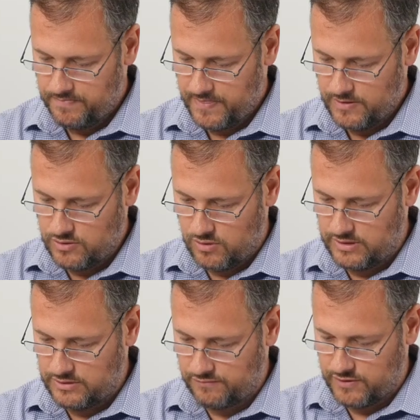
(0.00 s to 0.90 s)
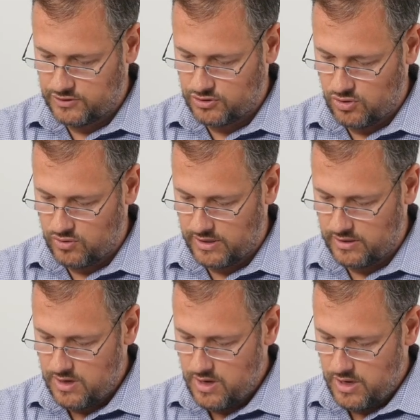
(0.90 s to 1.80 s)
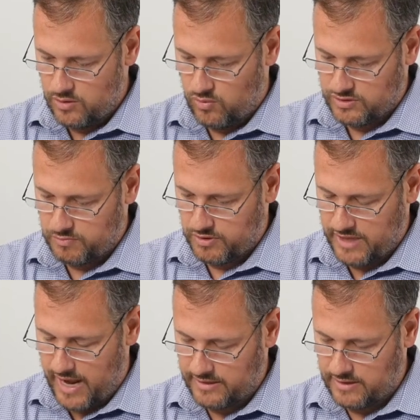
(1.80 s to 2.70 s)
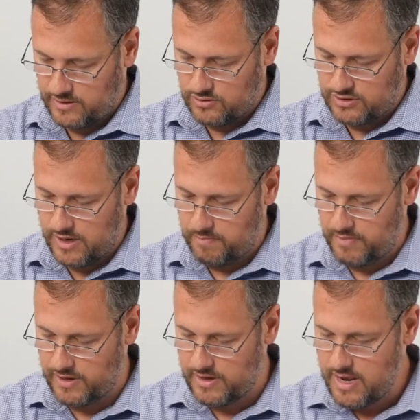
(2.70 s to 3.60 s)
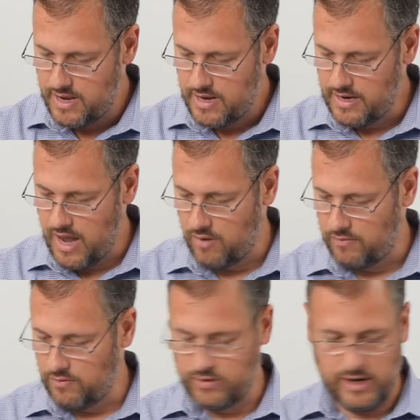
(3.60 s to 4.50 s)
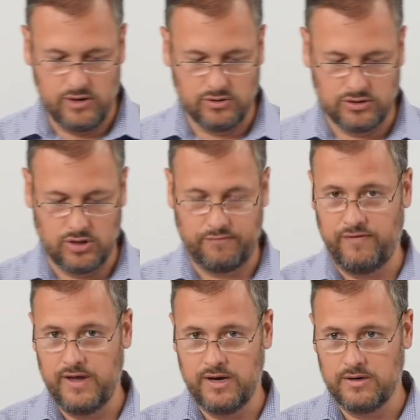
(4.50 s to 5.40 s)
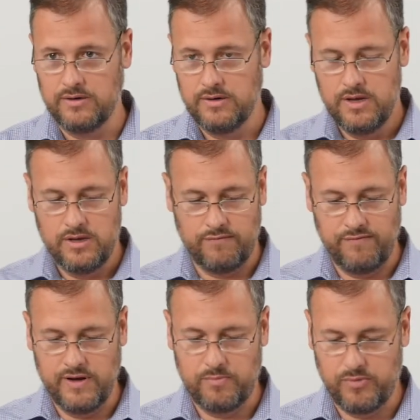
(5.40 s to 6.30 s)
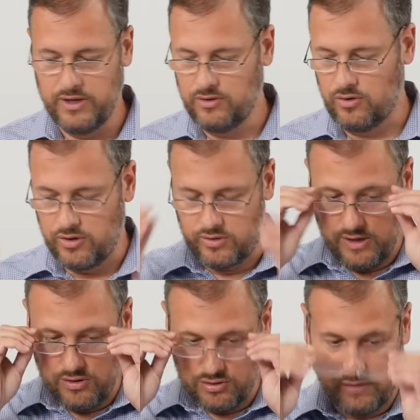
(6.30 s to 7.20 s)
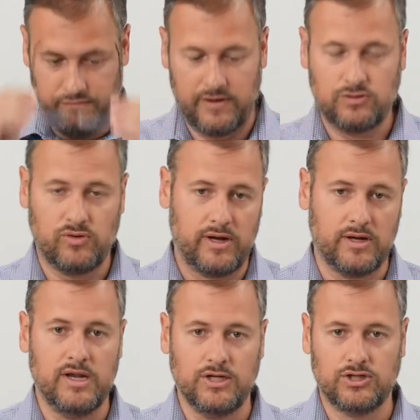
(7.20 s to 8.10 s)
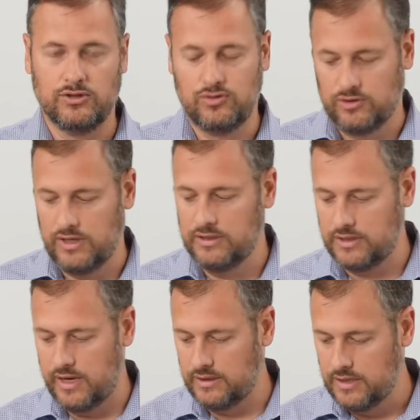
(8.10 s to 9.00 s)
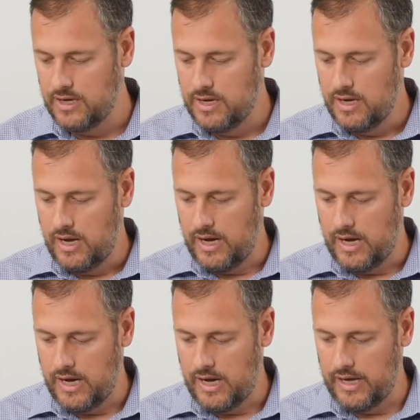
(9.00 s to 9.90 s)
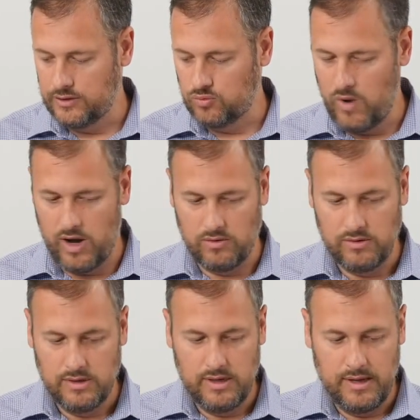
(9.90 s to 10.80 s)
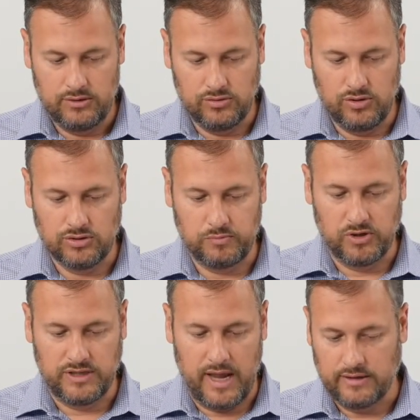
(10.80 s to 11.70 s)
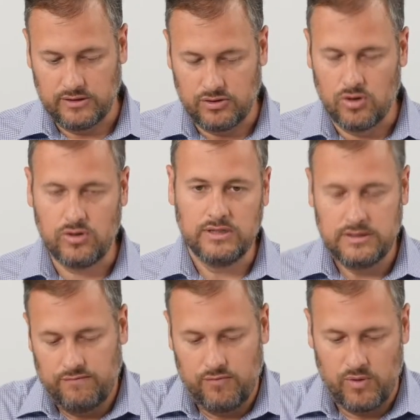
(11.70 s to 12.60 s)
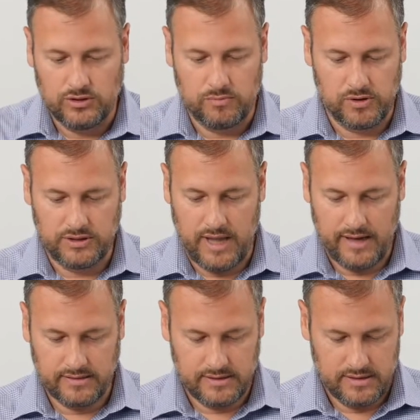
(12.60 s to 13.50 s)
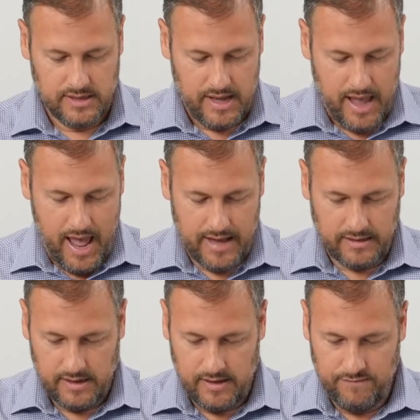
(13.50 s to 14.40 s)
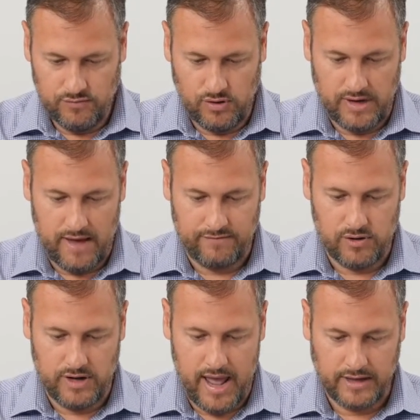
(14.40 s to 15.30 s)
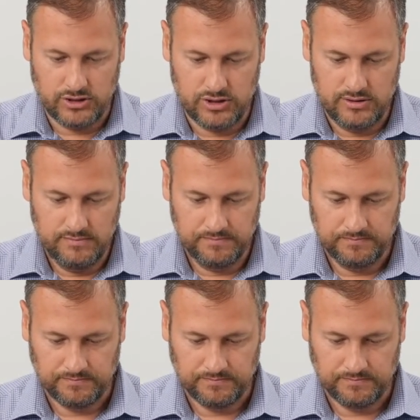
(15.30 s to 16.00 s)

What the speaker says: So this first token, it was protected using a PIN. Now you can use your fingerprint, or you can use your face recognition to authenticate as well to those protected tokens if you want to protect. And if you don't have connection